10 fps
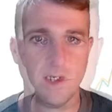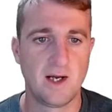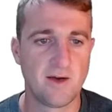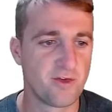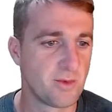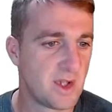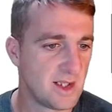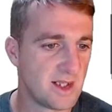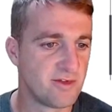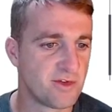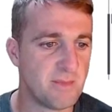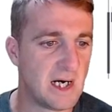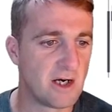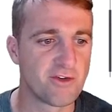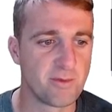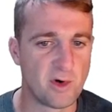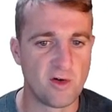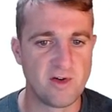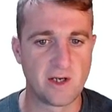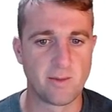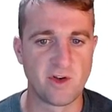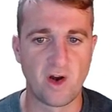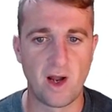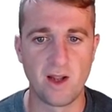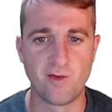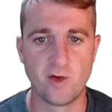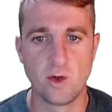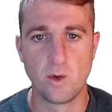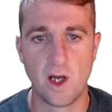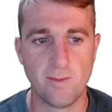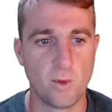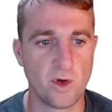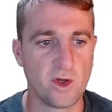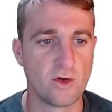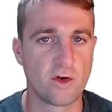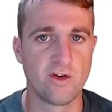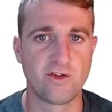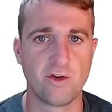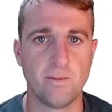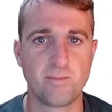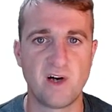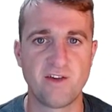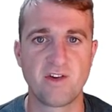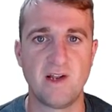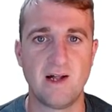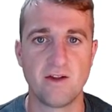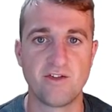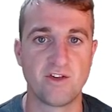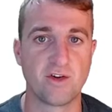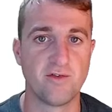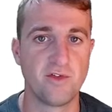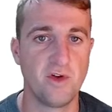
I have some key levels marked up already on my chart. If you want to look at some price analysis of